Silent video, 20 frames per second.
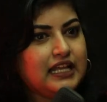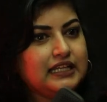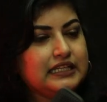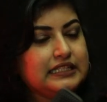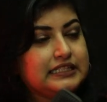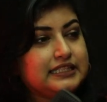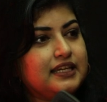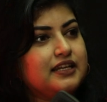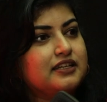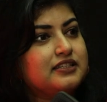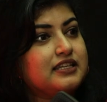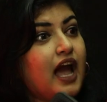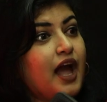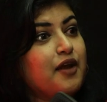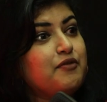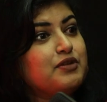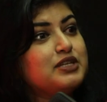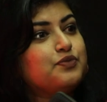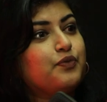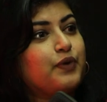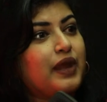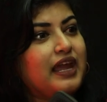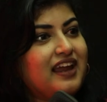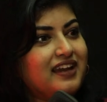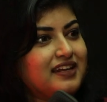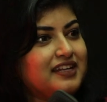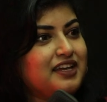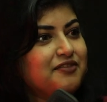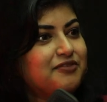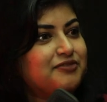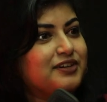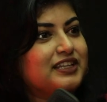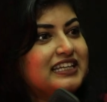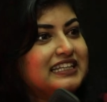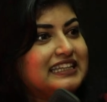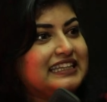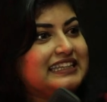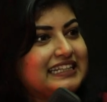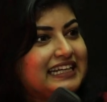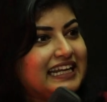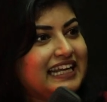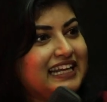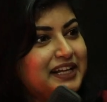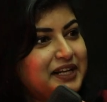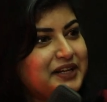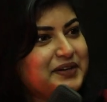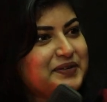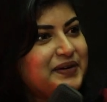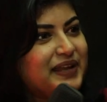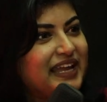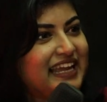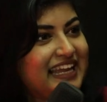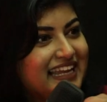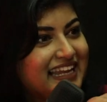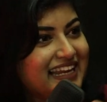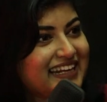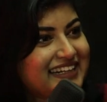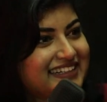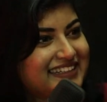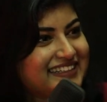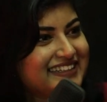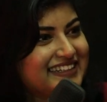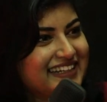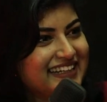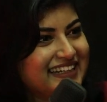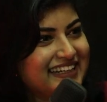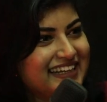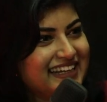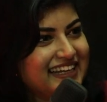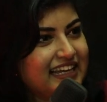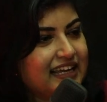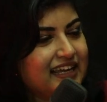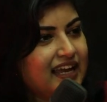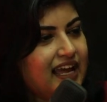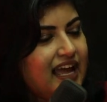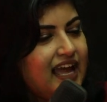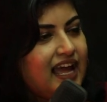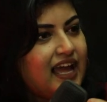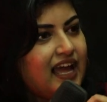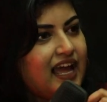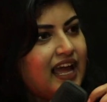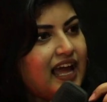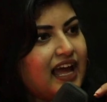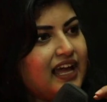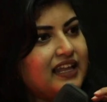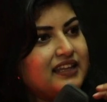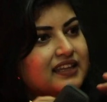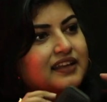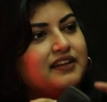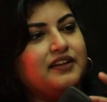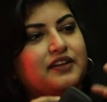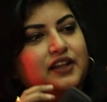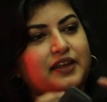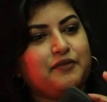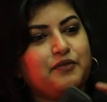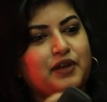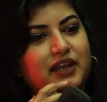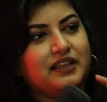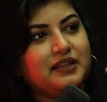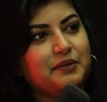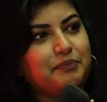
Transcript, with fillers: seriously, I was waiting for the thrill to hit. Mm. And then like we're in the